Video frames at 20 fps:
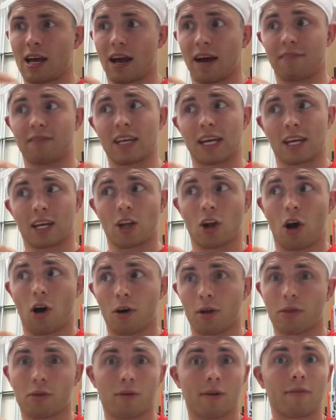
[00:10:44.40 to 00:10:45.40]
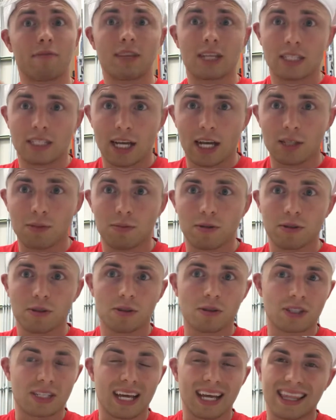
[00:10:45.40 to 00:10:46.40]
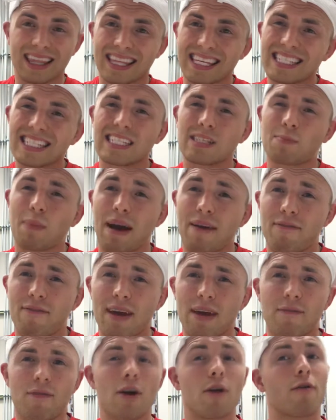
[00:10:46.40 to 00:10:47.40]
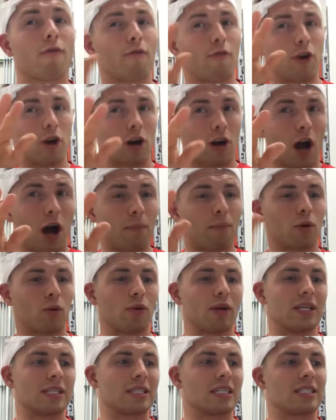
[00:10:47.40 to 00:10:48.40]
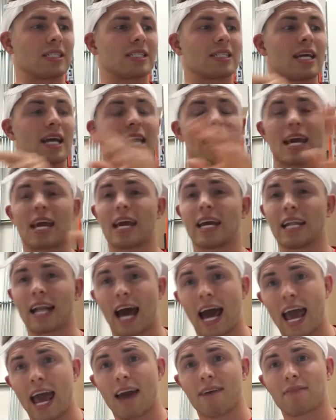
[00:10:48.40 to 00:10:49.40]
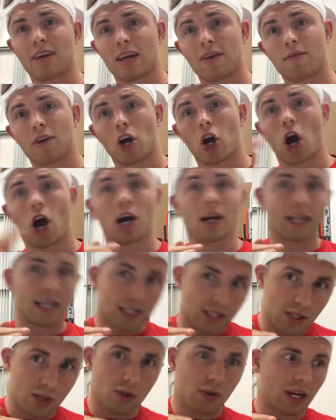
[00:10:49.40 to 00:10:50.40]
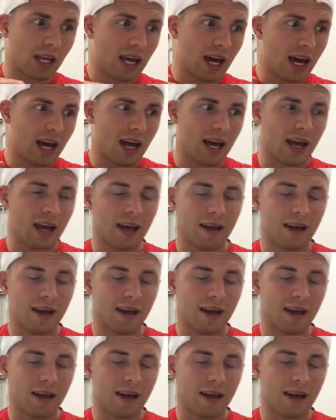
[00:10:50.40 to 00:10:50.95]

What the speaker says: I've taken all 3 of these test boosters. This is my favorite for a couple reasons, and I haven't even gone into it yet.